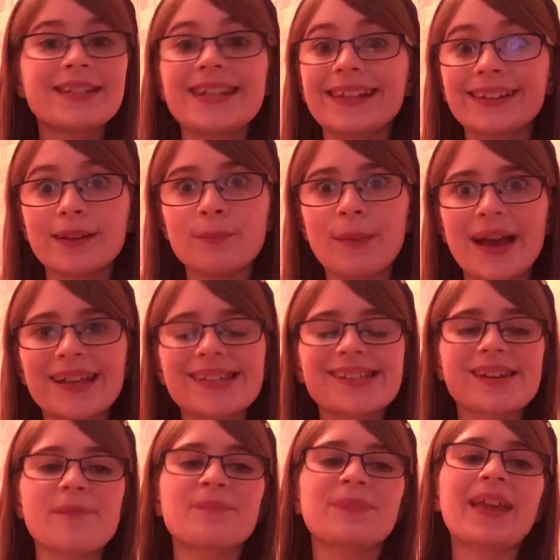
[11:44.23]
Dylan
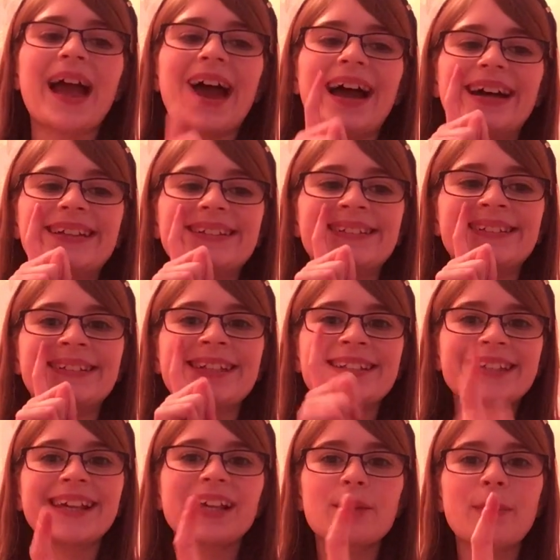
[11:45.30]
Best and
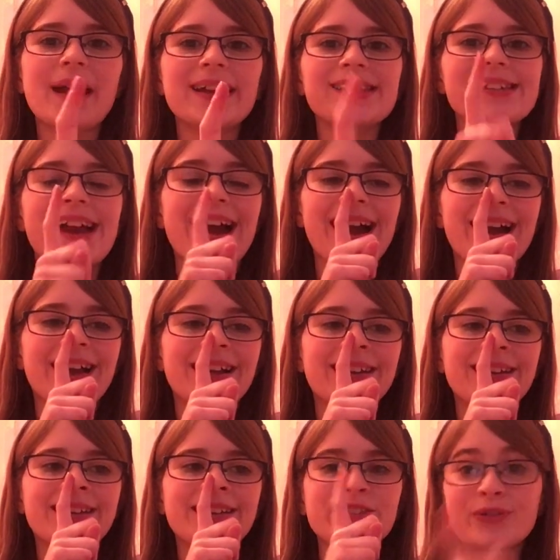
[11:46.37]
Kelly Best
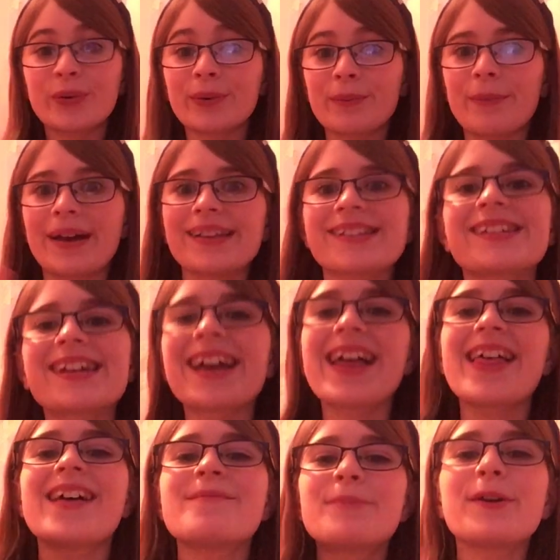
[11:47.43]
and Jordan Best.
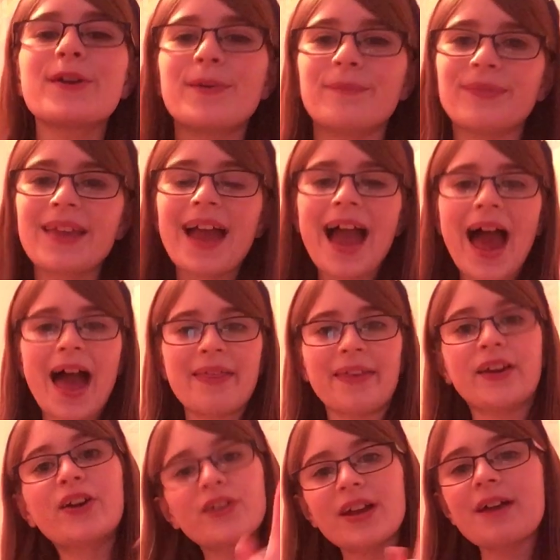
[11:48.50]
Boom! And
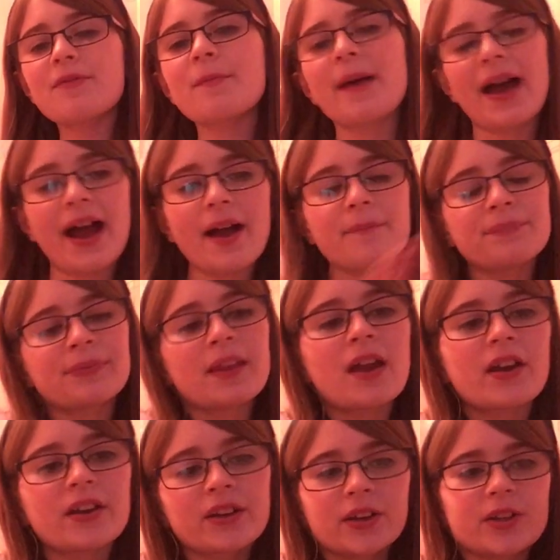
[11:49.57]
they could have a pet
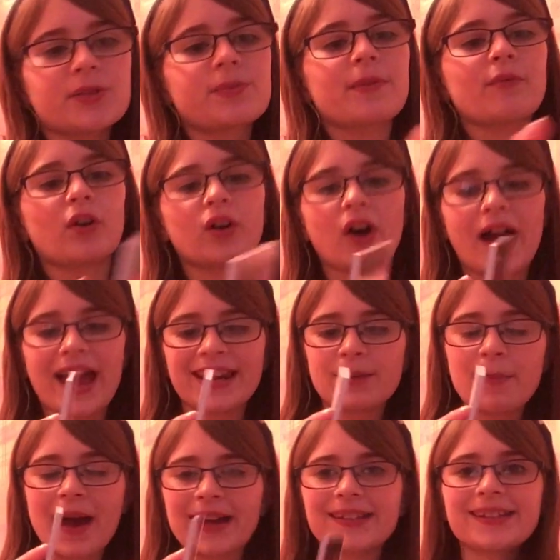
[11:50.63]
because we've not got any
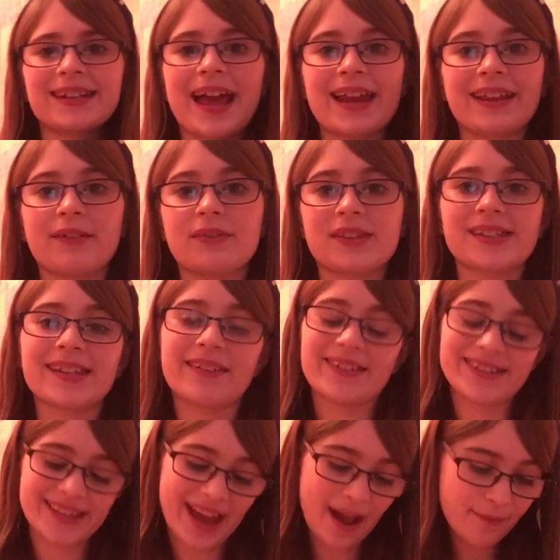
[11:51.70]
pets in any of the
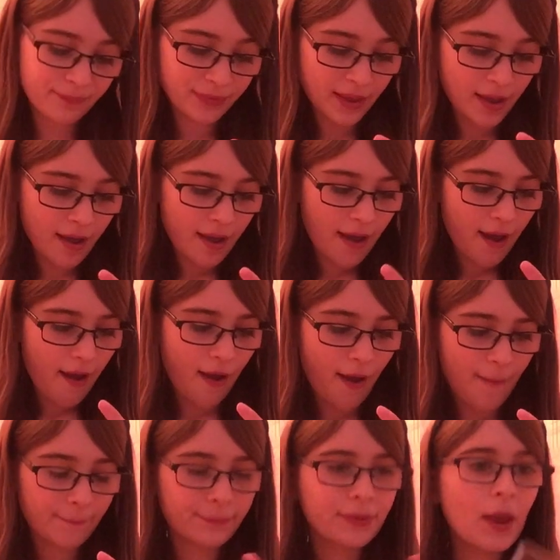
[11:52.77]
series yet.
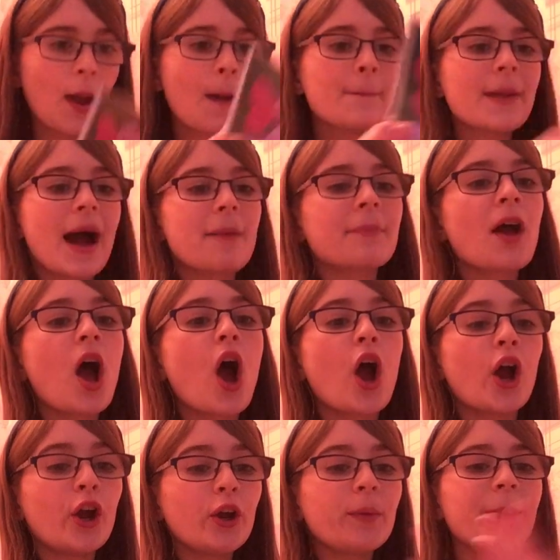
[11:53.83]
Um, but I'm
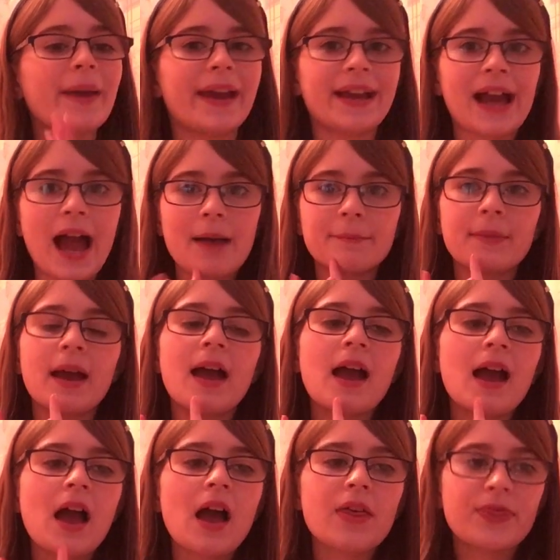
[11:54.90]
hoping and
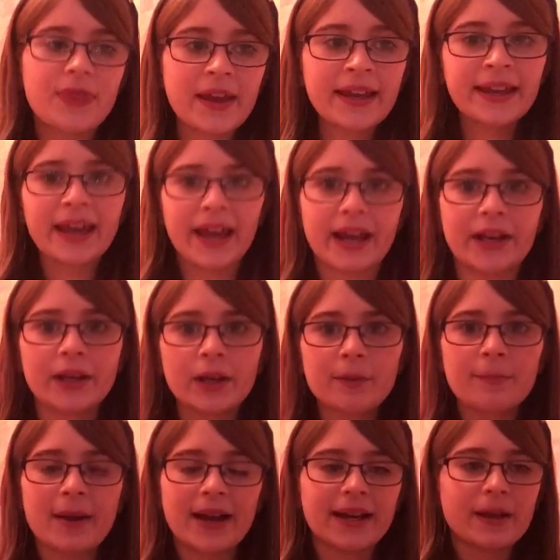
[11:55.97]
thinking
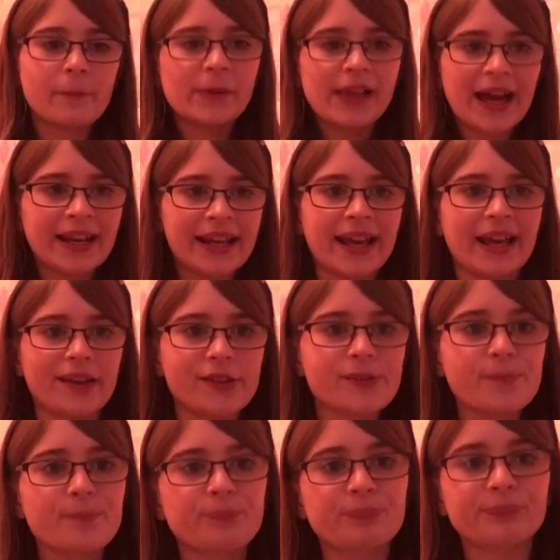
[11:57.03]
my plan
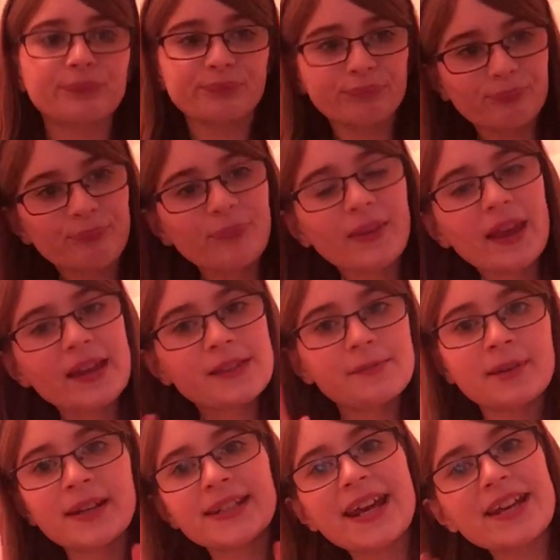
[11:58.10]
is I'm
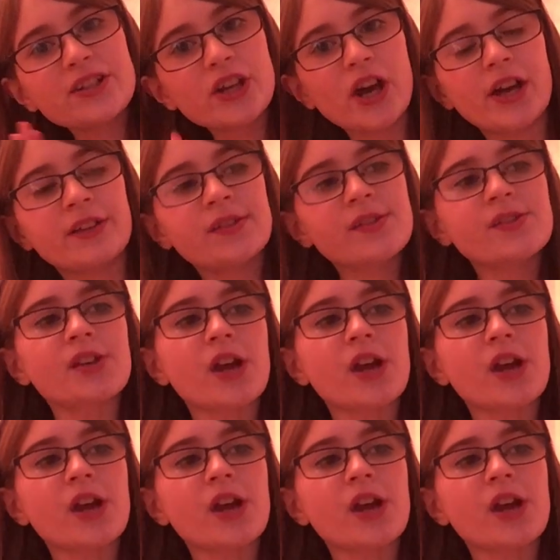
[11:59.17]
going to take turns.